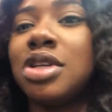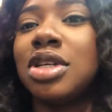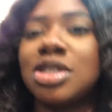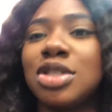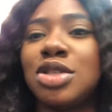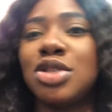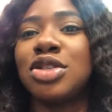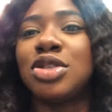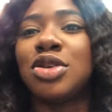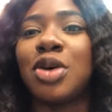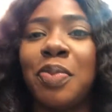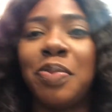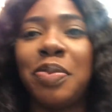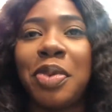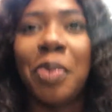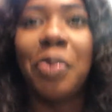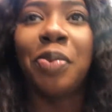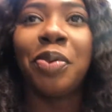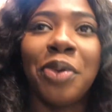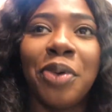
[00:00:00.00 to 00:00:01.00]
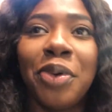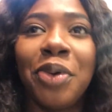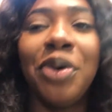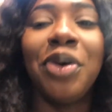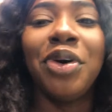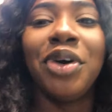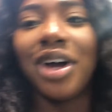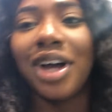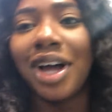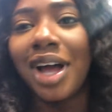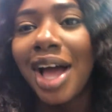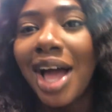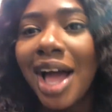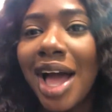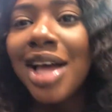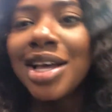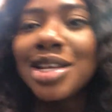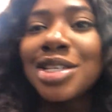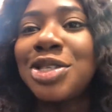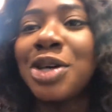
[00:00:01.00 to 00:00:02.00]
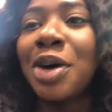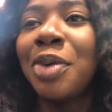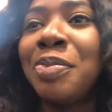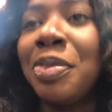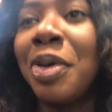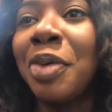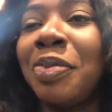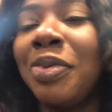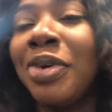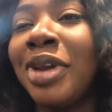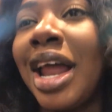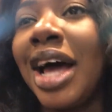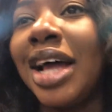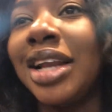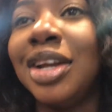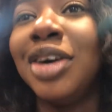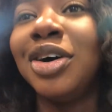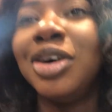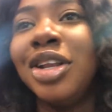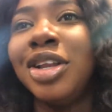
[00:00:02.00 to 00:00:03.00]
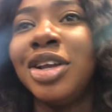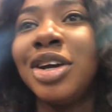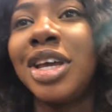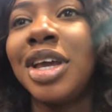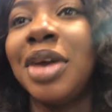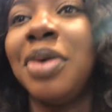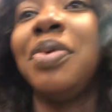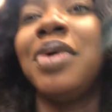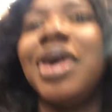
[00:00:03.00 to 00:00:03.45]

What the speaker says: into some people. Some people are not looking